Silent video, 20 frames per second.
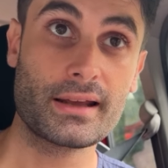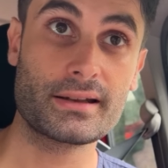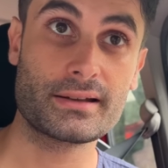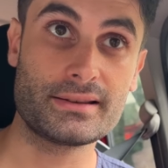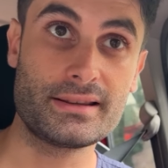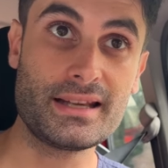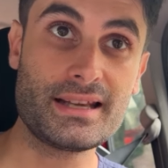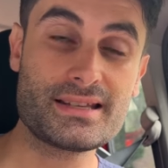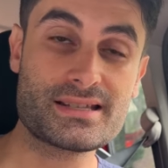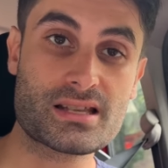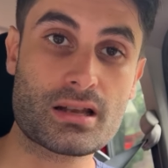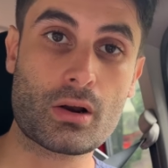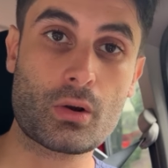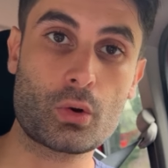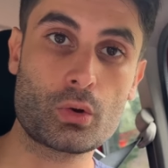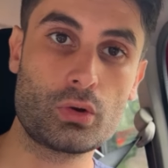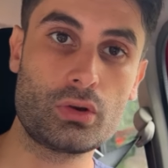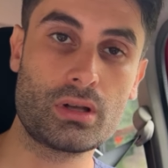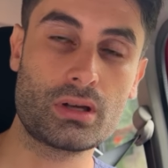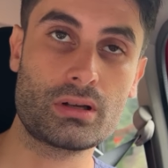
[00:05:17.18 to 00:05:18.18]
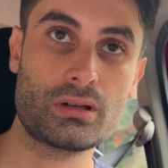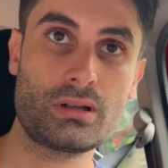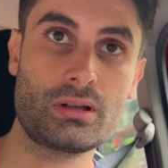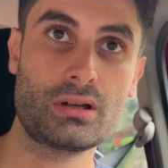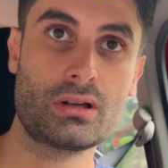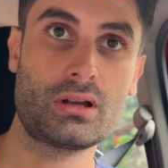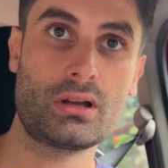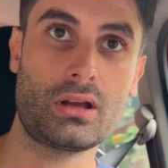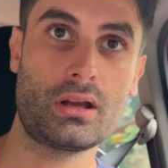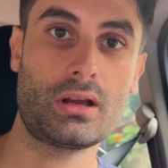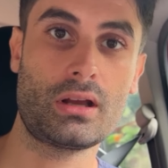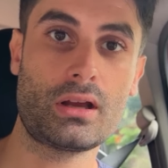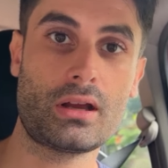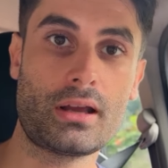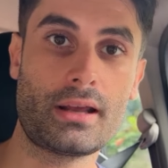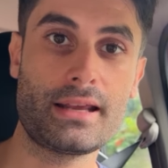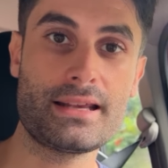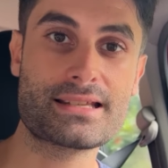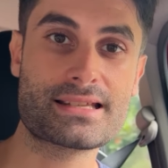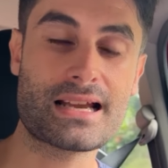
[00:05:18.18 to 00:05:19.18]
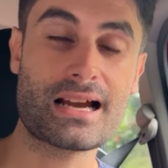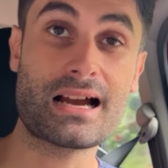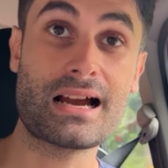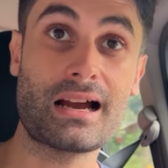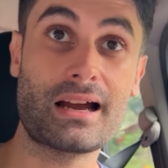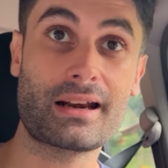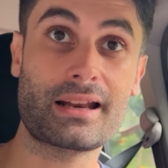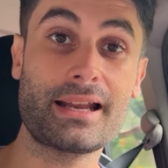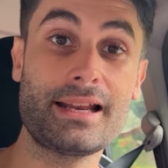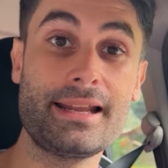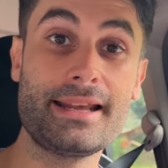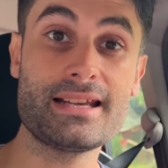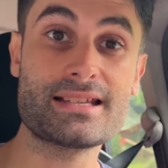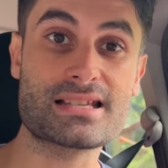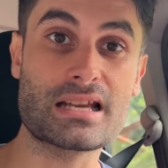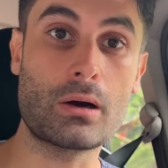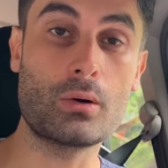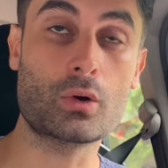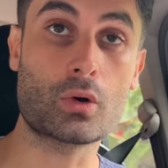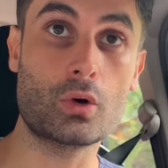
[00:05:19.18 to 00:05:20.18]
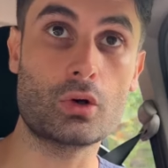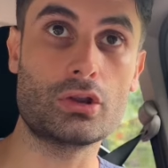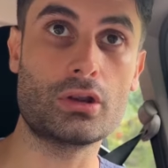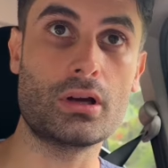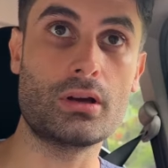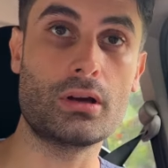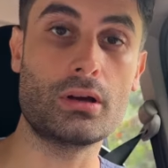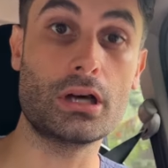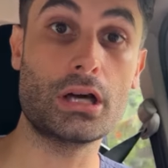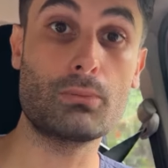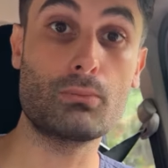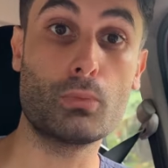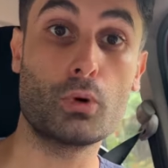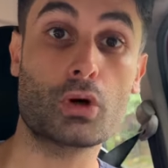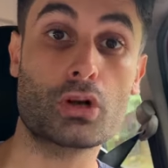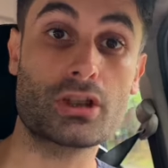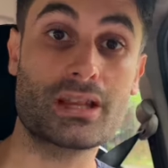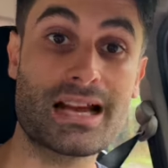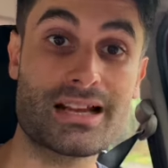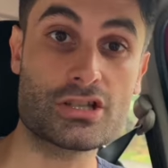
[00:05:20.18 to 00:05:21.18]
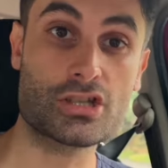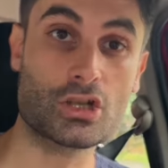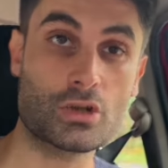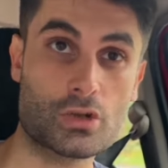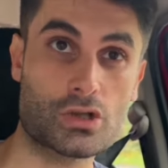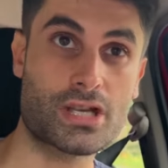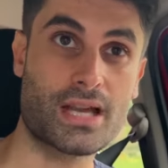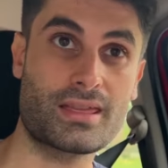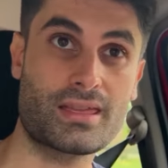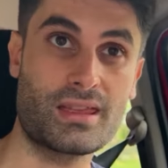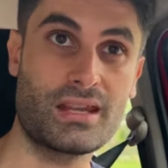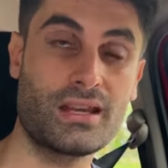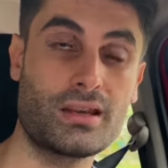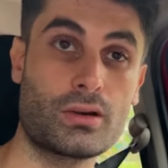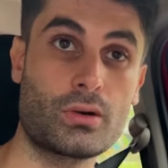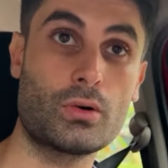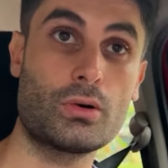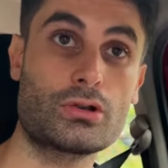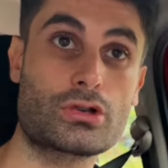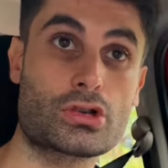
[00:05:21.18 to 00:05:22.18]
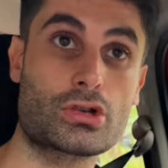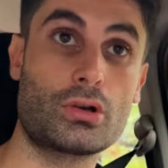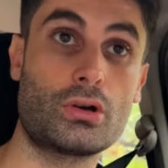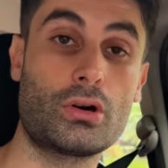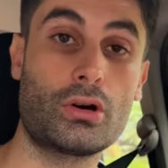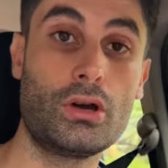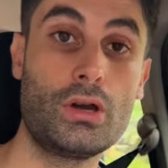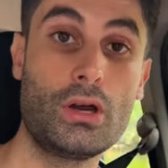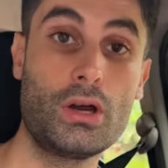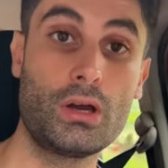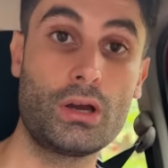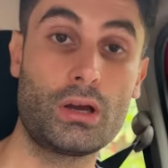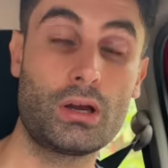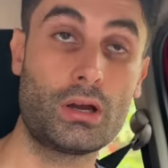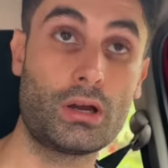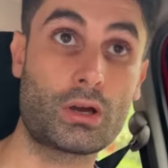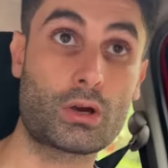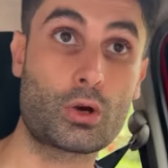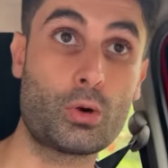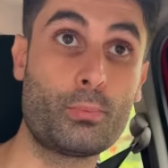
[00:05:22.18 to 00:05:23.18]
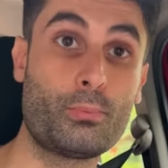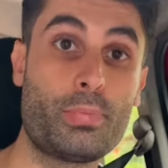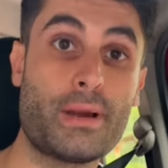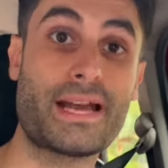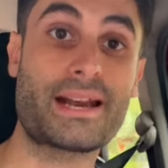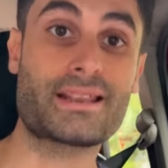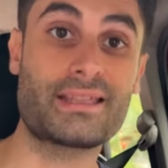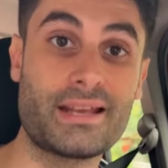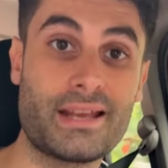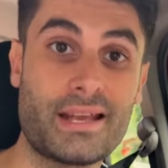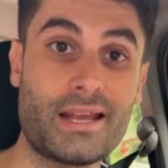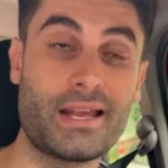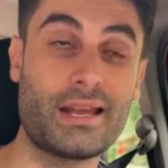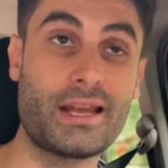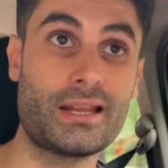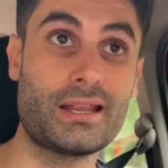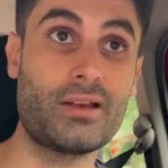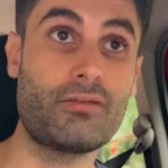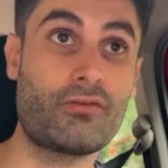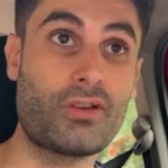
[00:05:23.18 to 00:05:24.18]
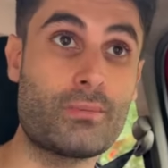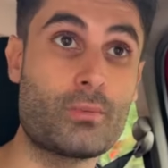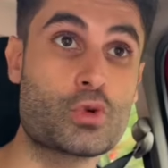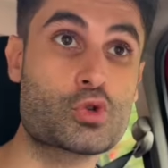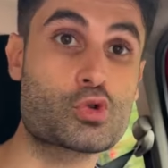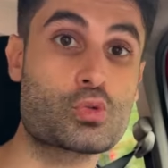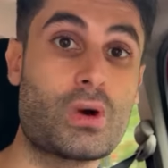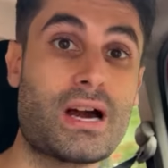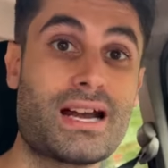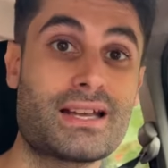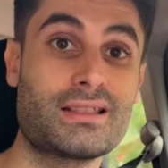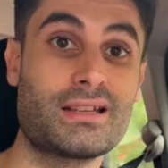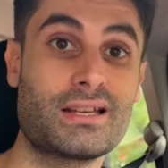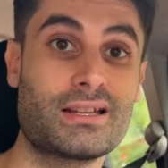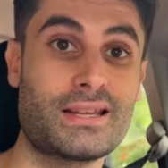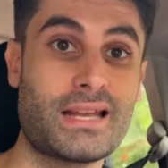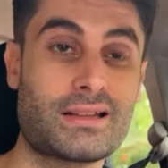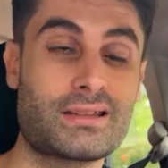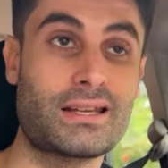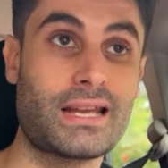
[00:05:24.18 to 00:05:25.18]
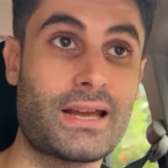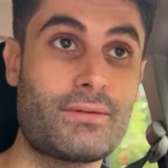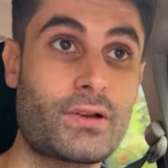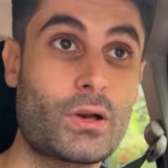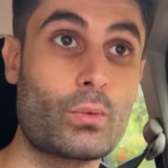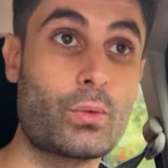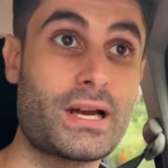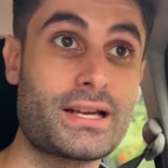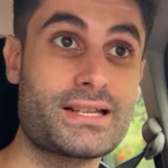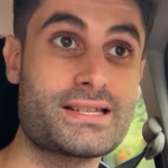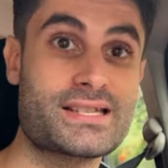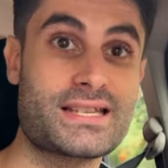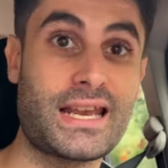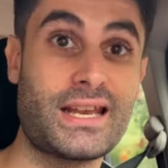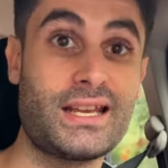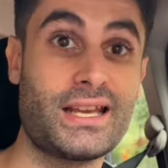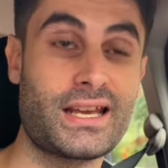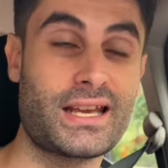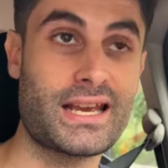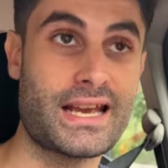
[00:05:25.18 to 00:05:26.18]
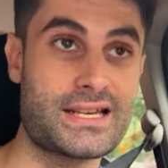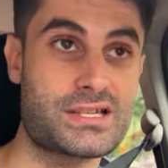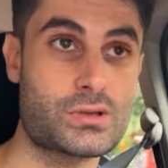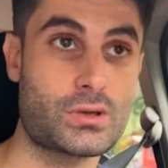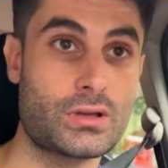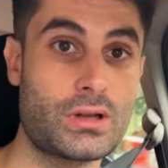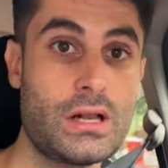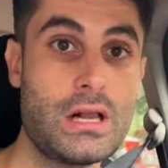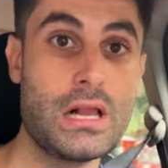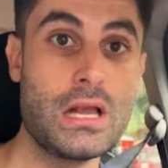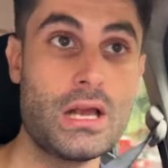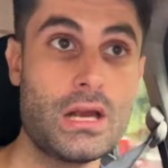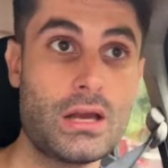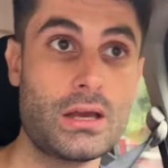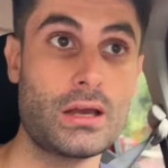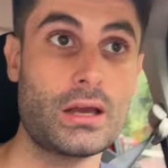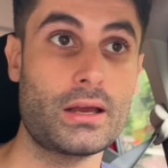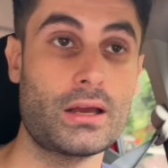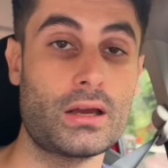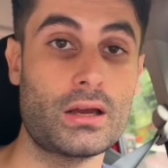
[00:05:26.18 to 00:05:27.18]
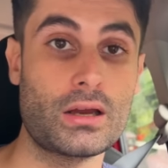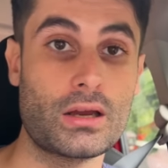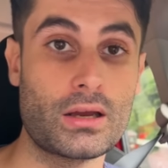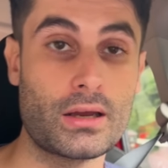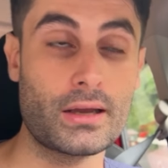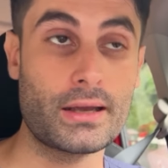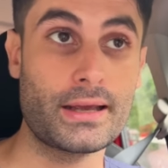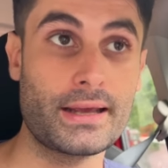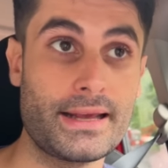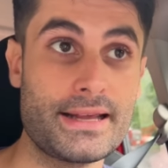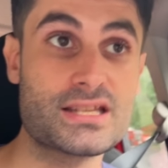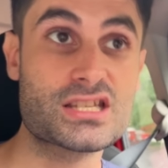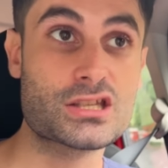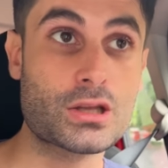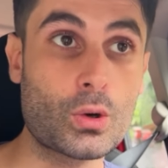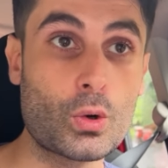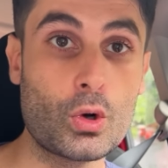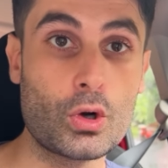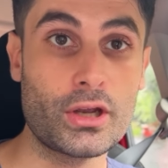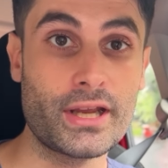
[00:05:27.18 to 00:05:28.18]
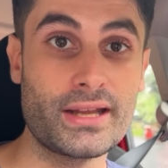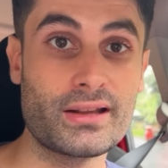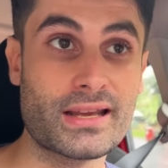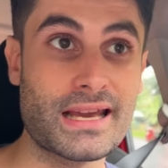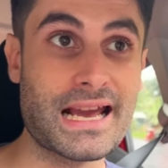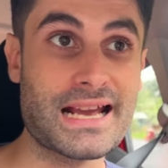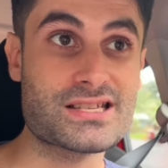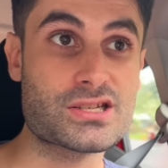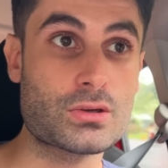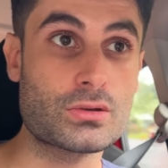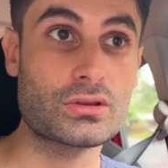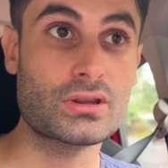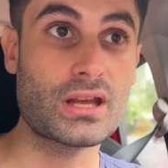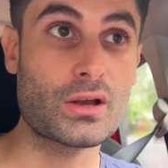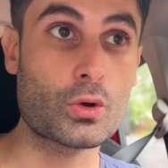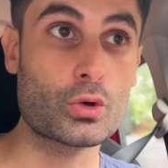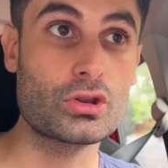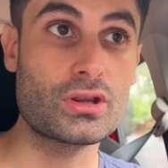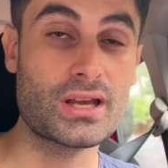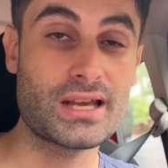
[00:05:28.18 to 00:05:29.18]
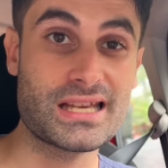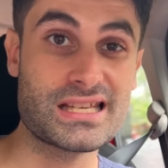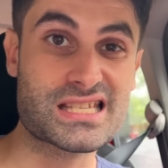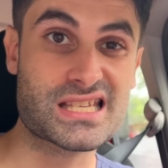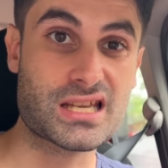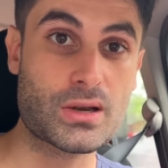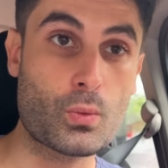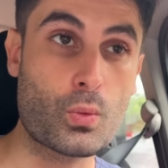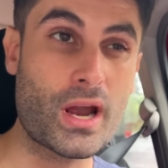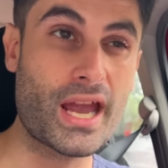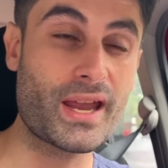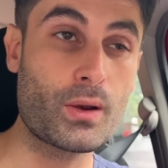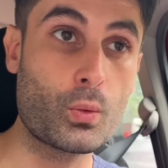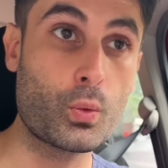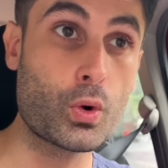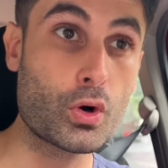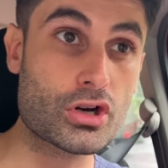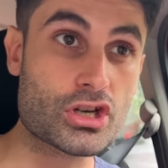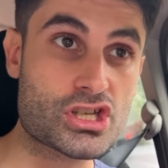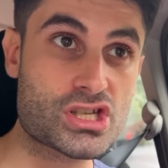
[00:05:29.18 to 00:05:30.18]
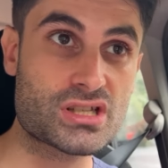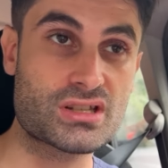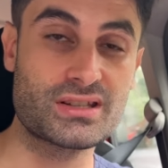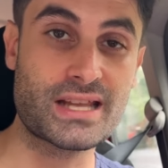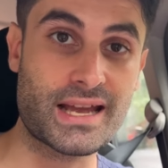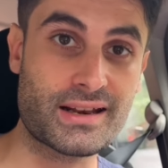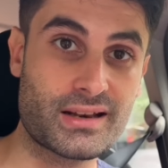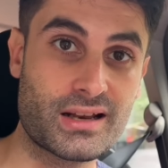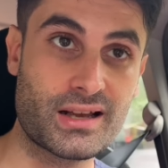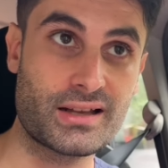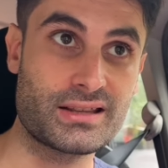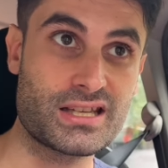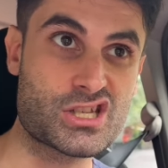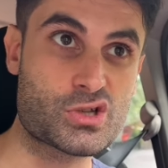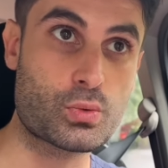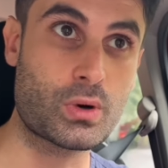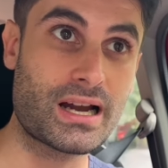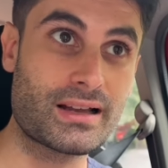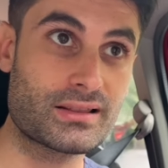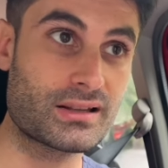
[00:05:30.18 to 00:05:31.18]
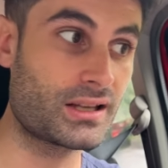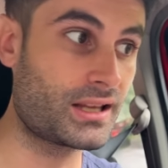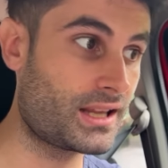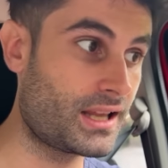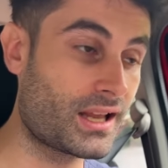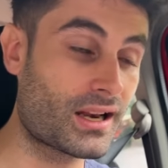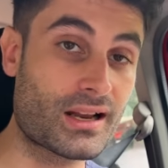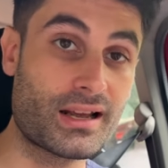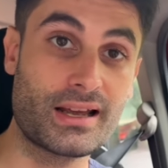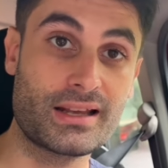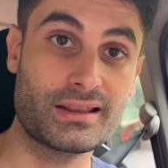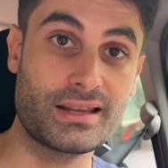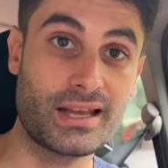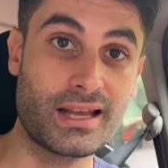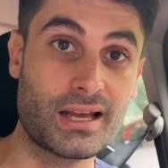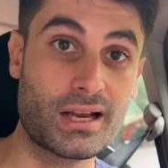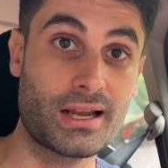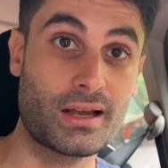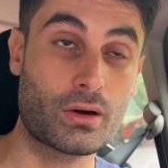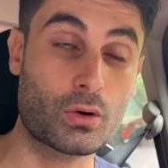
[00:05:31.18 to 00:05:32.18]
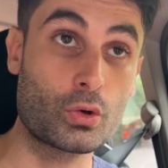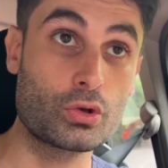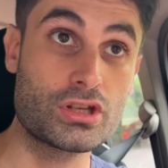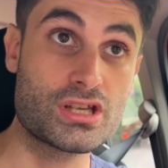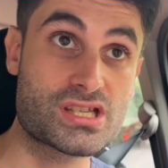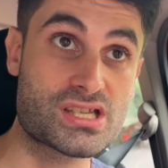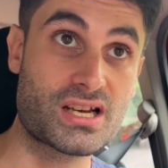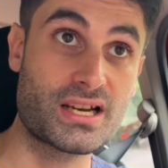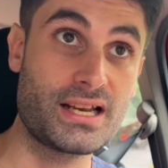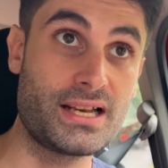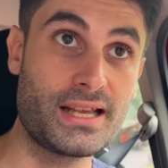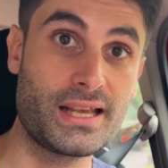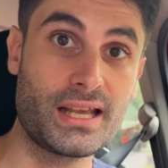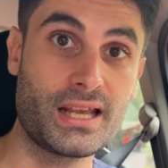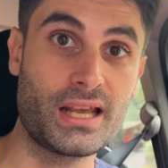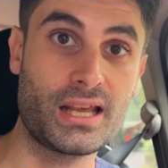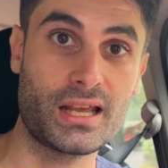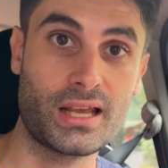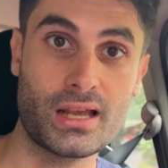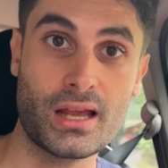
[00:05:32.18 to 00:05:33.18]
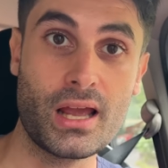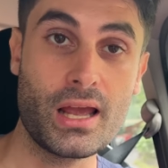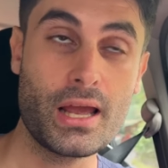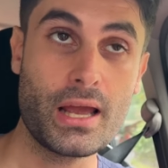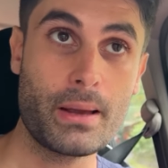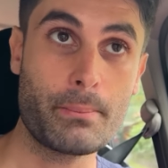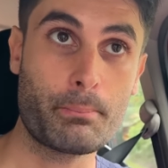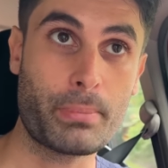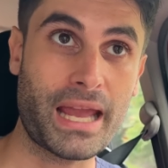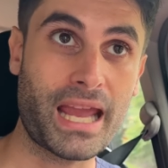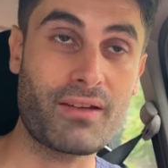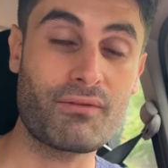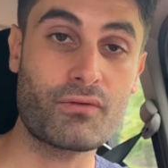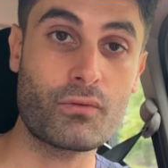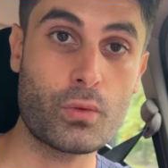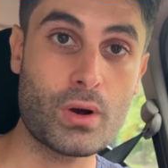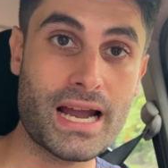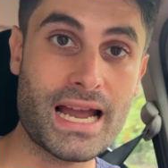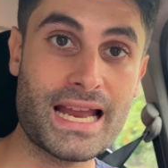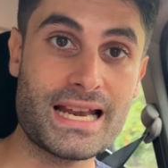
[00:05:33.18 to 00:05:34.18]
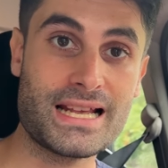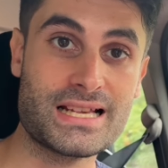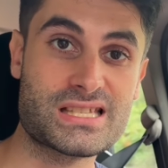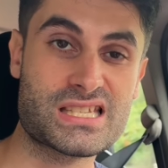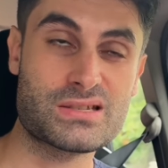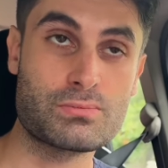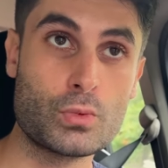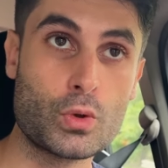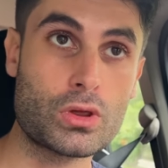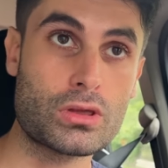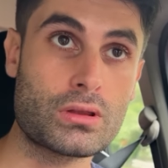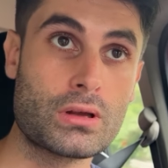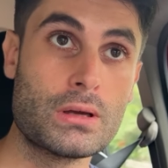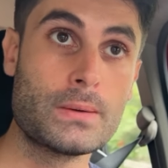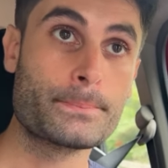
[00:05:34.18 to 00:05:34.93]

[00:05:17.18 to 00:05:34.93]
this road uh, is a really sour road more dangerous I think also uh, compared the, the famous one that everyone is saying in Quezon uh, it's true in Quezon the road it's way worse than this one here the road is really paved well and smooth